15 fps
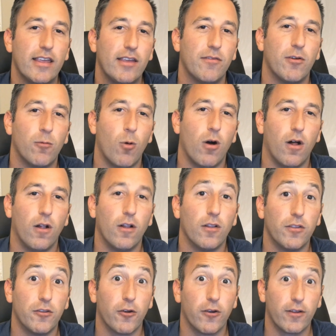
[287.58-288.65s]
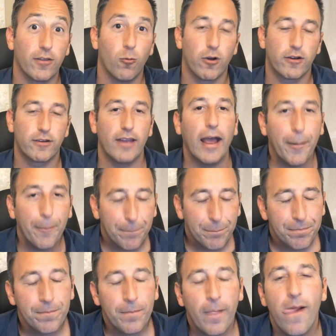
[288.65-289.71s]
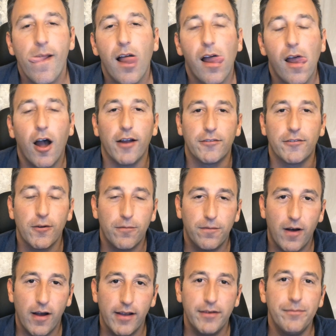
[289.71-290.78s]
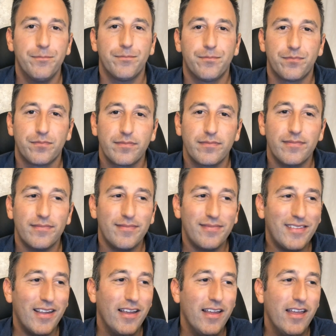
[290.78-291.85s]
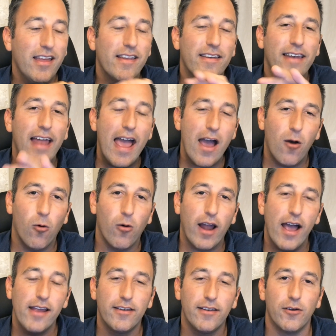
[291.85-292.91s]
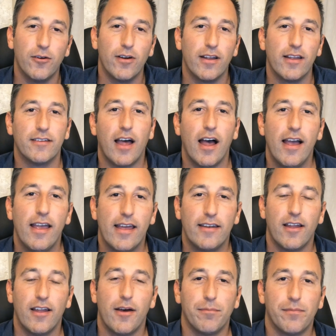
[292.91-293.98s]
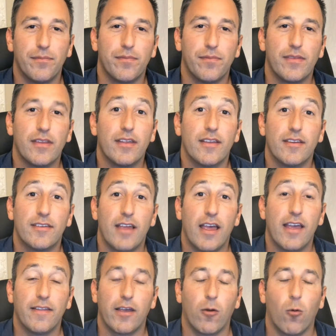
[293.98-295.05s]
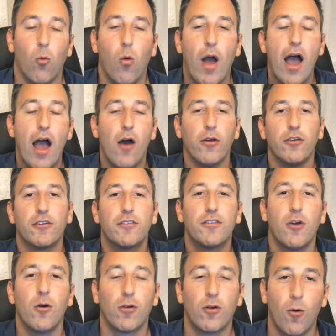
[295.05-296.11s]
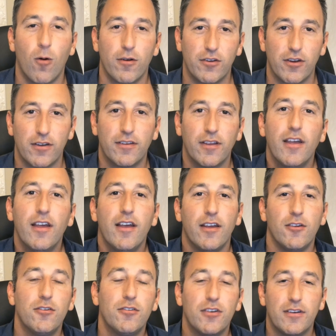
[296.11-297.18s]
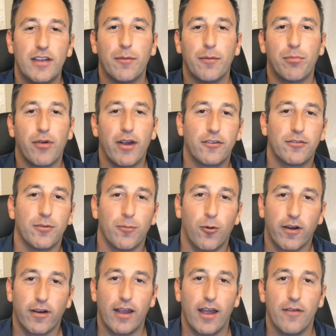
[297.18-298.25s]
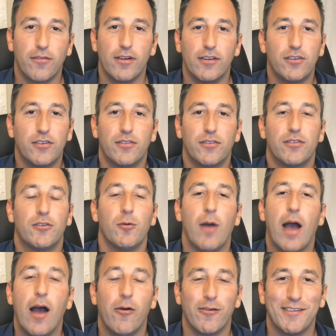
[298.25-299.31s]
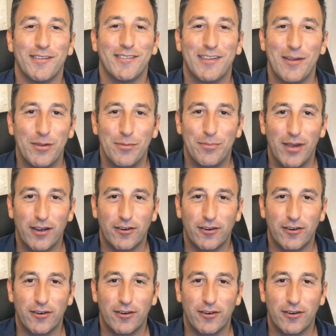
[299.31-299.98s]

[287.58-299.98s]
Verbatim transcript: even while during the workday. All right, so fun. Now what I do is I end up saying like, wow, you're so gorgeous. You should take breaks from work every two hours and send me